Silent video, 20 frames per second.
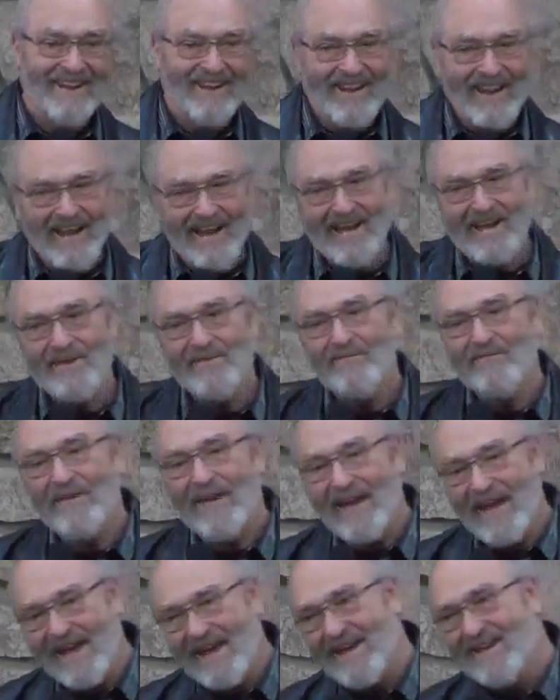Life
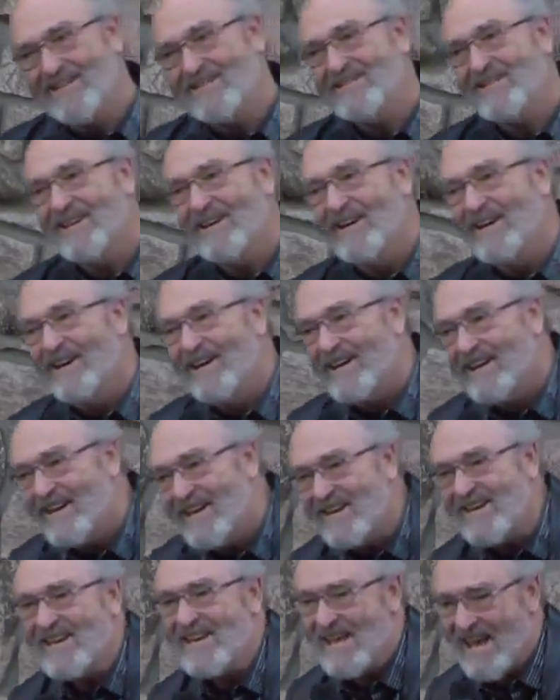as
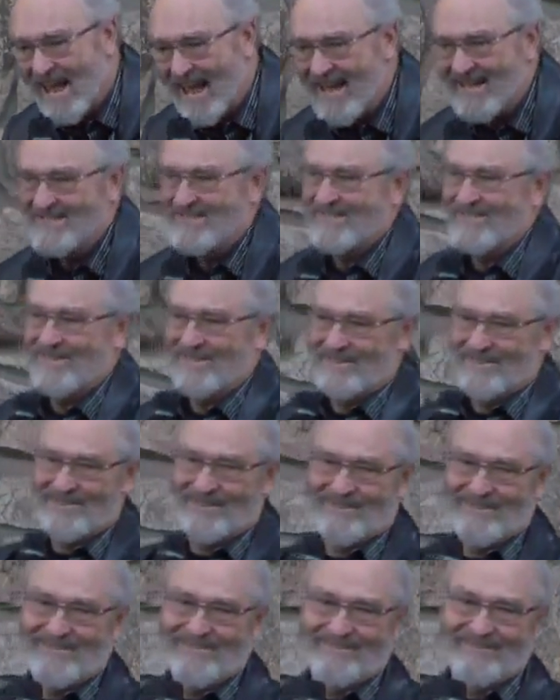he has
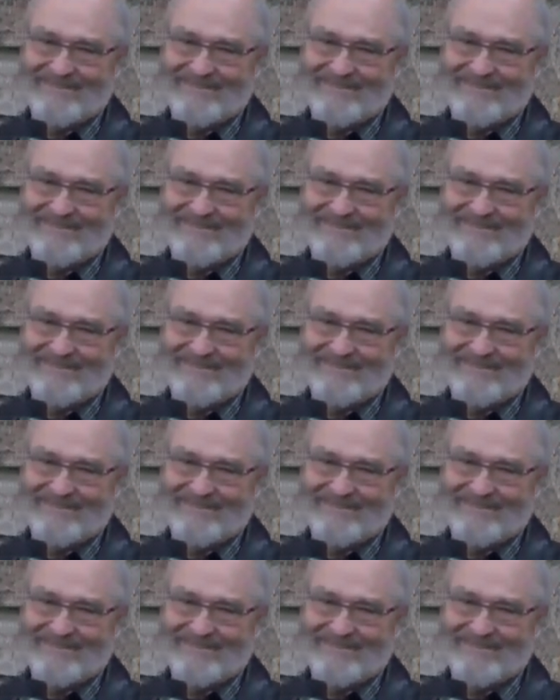it.